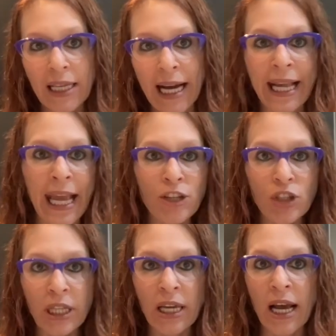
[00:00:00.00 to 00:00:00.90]

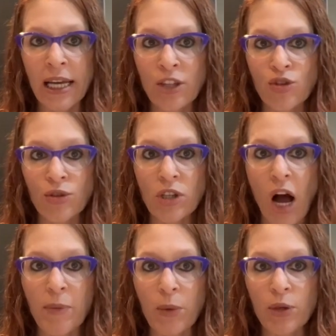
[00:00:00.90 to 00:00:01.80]
Occasionally a
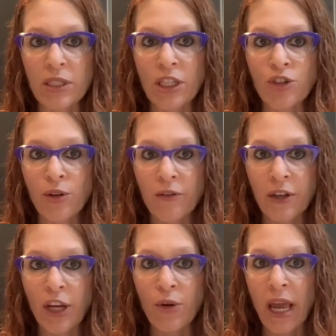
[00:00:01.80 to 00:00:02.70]
hysteroscopic procedure or
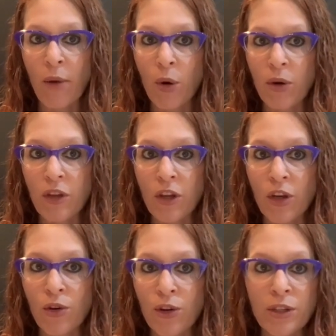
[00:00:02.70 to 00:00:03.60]
video camera within the
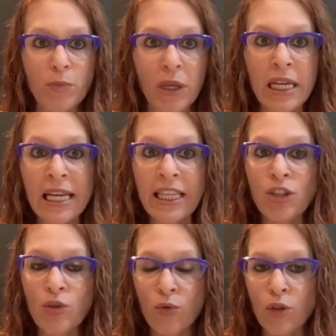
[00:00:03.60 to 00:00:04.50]
uterus, but these
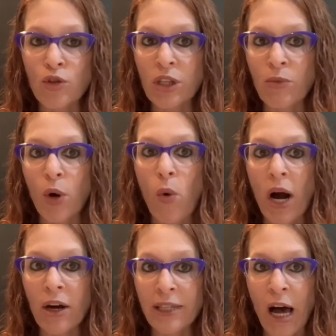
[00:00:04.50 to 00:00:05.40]
don't usually
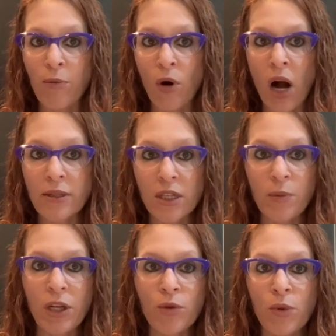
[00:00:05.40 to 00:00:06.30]
require
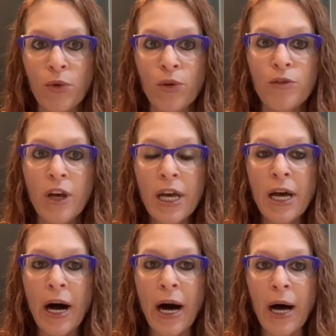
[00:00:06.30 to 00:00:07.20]
laparoscopy to remove.
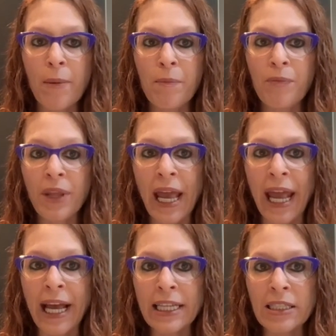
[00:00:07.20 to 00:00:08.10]

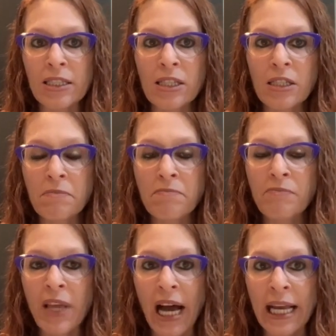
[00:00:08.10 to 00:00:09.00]
And
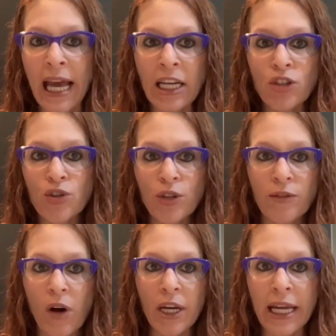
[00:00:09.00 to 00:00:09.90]
again, it's sort
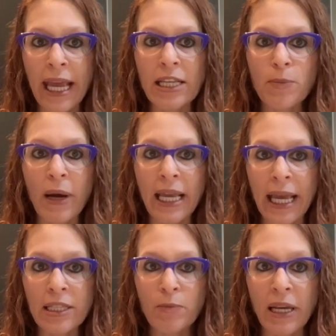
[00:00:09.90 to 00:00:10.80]
of on a
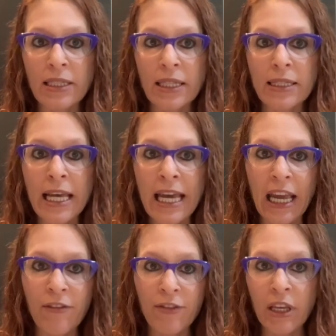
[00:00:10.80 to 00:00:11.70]
case-by-case basis.
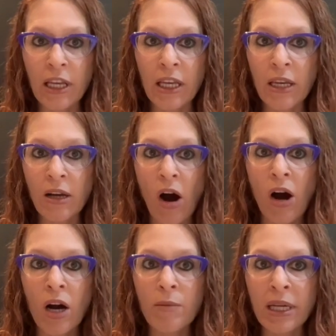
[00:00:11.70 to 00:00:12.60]
If the
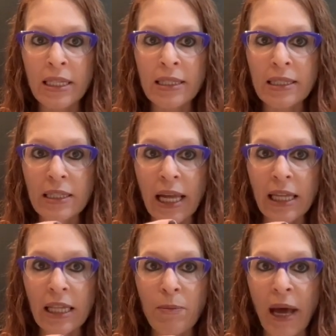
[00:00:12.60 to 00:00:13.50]
arm is
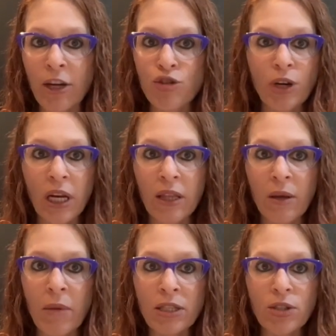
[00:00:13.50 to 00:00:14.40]
slightly penetrating the
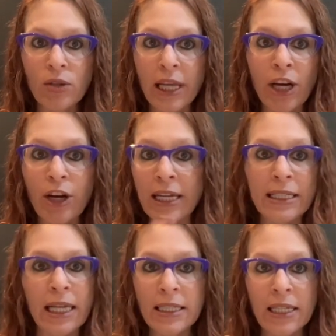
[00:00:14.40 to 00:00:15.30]
muscle layer, it
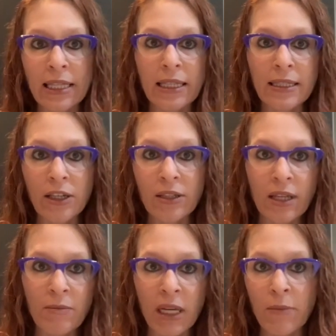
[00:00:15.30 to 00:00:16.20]
doesn't necessarily
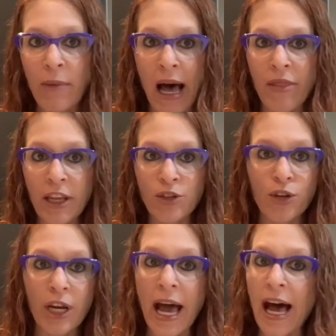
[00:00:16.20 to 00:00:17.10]
mean bad things are
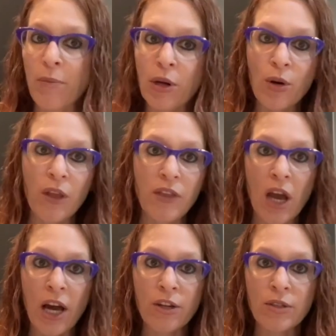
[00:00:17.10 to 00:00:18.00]
going to happen or that the
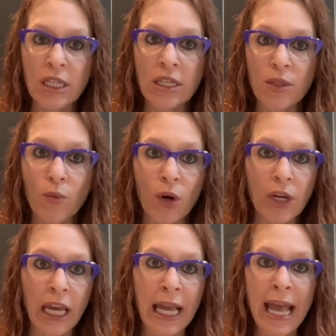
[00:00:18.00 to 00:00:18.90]
IUD isn't
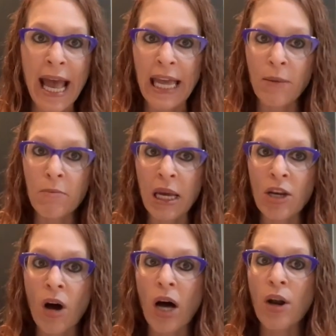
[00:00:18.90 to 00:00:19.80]
working, and it may
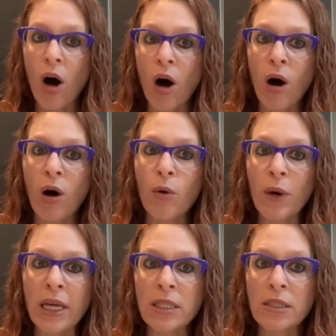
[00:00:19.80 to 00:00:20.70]
not
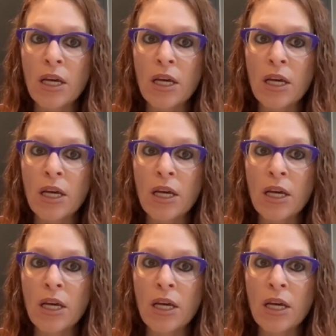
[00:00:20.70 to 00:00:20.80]
always